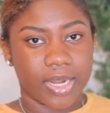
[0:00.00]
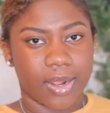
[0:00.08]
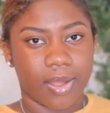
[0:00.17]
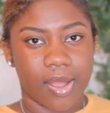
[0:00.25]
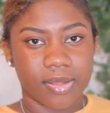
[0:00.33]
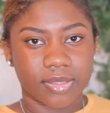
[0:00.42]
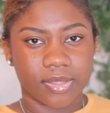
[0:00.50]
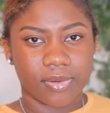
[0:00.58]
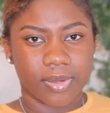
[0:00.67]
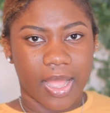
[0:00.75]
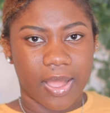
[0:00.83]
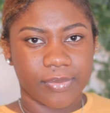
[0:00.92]
that I also
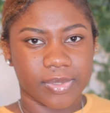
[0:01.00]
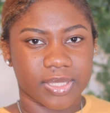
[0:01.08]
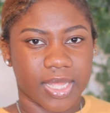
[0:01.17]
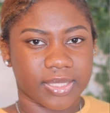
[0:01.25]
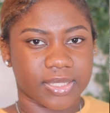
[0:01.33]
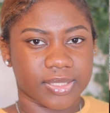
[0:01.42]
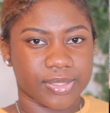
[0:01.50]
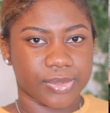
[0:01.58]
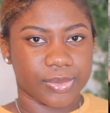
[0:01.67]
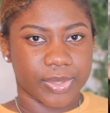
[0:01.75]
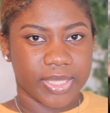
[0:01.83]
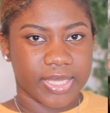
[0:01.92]
got was like this
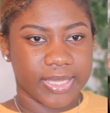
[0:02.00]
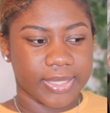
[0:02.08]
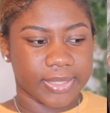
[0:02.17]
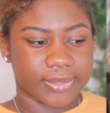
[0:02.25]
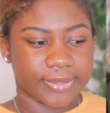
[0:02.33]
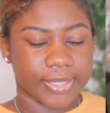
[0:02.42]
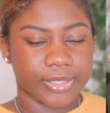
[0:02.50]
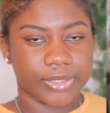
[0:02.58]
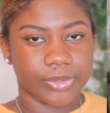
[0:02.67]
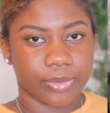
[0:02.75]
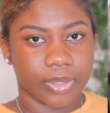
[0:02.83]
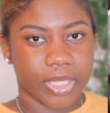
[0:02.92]
little key
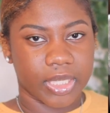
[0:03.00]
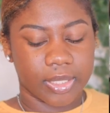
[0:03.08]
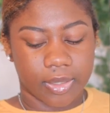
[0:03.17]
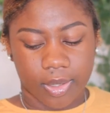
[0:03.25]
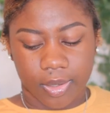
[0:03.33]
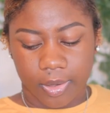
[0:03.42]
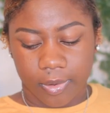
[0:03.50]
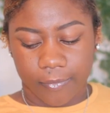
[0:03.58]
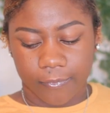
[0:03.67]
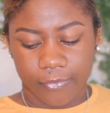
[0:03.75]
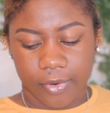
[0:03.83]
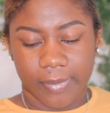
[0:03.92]
accessory
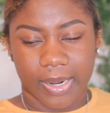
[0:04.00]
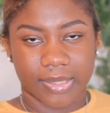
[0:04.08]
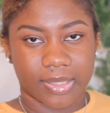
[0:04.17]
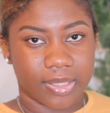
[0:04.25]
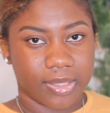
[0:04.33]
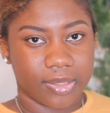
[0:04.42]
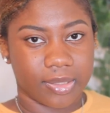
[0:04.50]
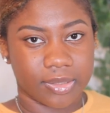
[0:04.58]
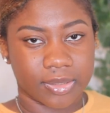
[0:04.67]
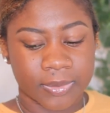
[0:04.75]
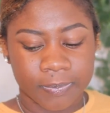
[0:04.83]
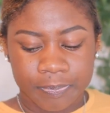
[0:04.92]
um, for my
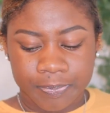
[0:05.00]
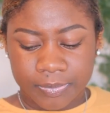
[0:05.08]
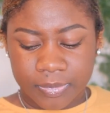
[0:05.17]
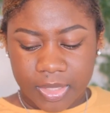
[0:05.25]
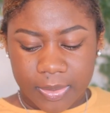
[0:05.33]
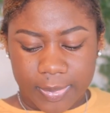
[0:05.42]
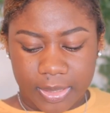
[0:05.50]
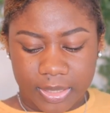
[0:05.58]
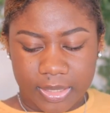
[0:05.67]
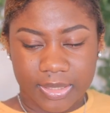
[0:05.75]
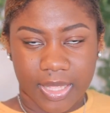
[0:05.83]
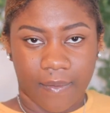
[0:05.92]
keys
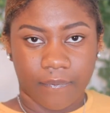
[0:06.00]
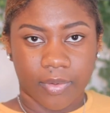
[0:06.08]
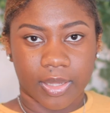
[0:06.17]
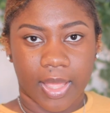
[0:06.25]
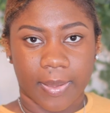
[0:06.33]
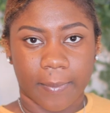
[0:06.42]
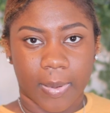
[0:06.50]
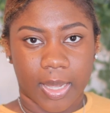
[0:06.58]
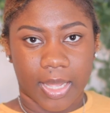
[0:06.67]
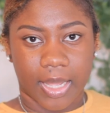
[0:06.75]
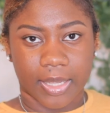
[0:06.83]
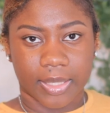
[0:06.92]
because I feel like
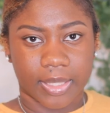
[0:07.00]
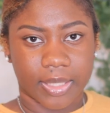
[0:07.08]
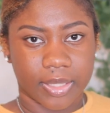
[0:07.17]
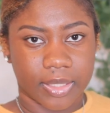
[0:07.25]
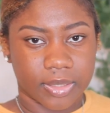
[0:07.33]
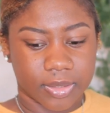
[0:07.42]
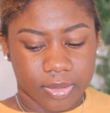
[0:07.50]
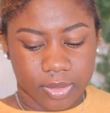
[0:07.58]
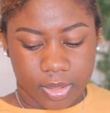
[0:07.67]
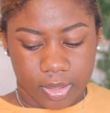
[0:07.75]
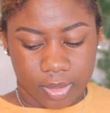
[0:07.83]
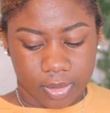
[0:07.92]
my key
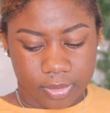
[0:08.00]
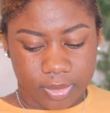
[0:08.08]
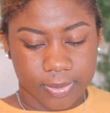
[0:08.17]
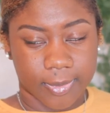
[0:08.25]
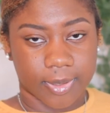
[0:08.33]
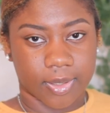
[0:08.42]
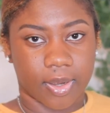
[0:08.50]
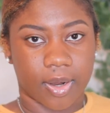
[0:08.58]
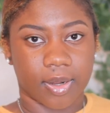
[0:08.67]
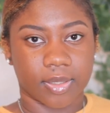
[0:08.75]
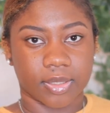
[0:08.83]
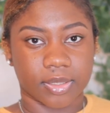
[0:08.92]
uh, to my
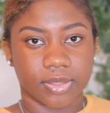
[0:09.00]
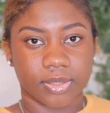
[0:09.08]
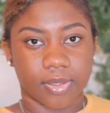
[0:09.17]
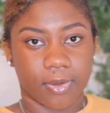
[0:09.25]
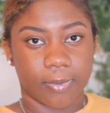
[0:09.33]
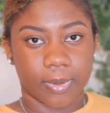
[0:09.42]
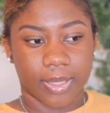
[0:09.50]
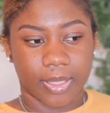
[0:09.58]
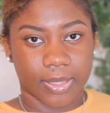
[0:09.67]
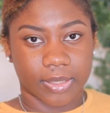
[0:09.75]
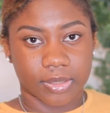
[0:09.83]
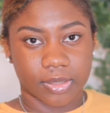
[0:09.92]
car looks so plain
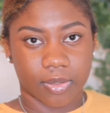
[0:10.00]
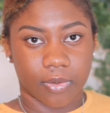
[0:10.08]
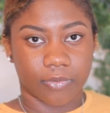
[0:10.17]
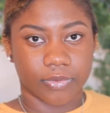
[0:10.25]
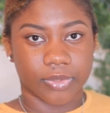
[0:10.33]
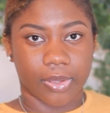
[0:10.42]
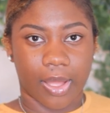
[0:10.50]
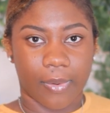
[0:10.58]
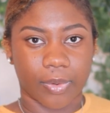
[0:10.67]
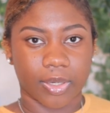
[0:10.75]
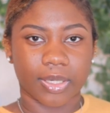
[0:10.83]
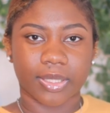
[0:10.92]
by itself so I
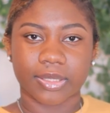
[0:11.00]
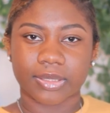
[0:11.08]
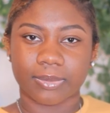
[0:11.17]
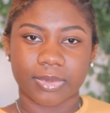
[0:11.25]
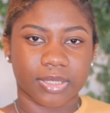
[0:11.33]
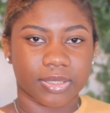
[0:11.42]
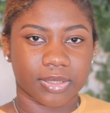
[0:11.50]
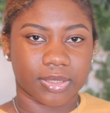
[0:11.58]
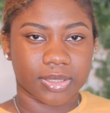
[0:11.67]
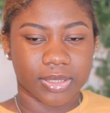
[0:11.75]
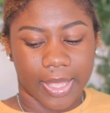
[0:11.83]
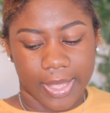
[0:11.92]
wanted to get something
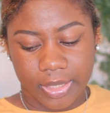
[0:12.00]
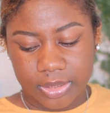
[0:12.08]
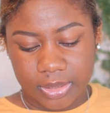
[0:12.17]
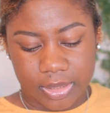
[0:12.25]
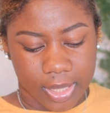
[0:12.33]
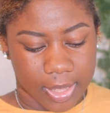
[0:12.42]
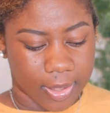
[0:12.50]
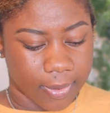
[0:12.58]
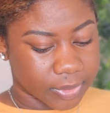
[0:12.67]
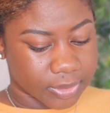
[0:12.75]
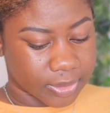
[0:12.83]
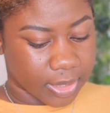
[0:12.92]
to add to that it
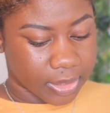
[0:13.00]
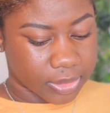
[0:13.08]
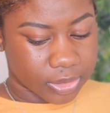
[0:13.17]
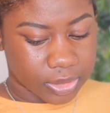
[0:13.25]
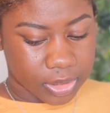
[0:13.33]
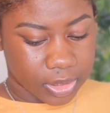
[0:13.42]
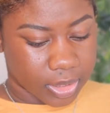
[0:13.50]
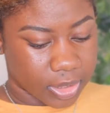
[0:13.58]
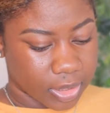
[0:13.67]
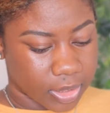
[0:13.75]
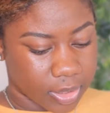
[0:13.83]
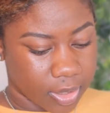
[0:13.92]
was
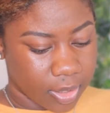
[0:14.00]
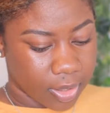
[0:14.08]
actually